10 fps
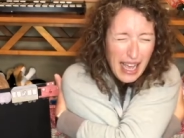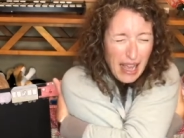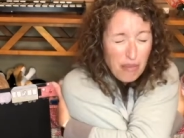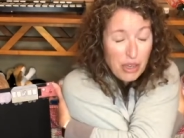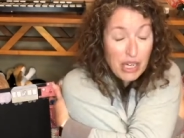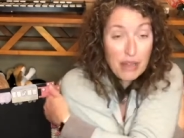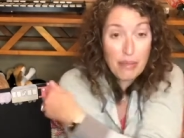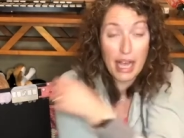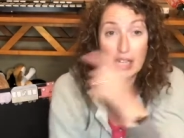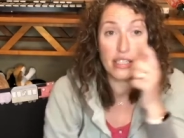I'm going to
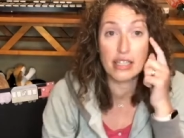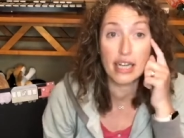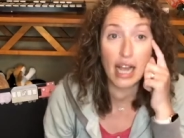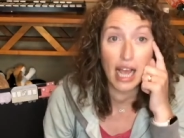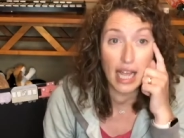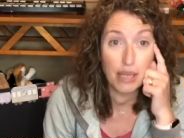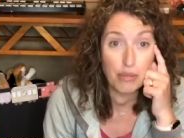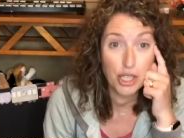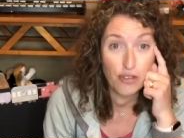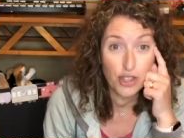imagine that I am
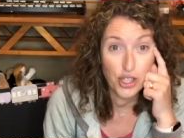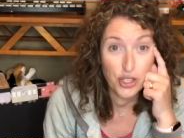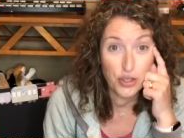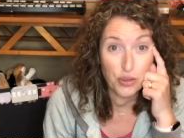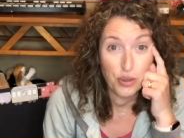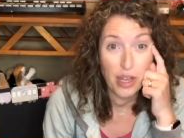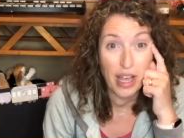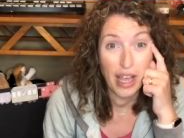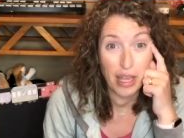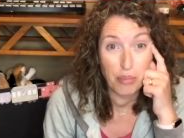giving you
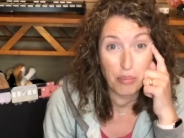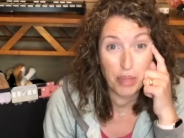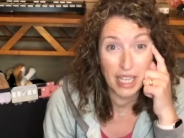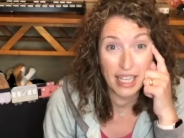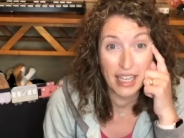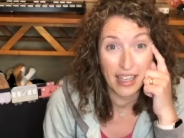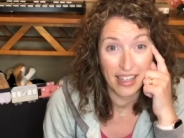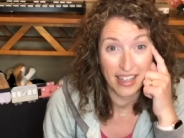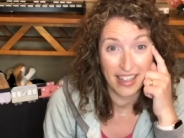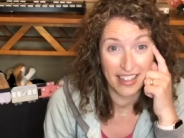a big
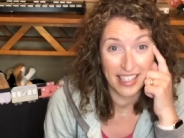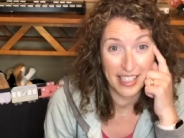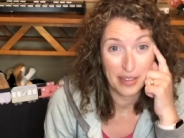hug.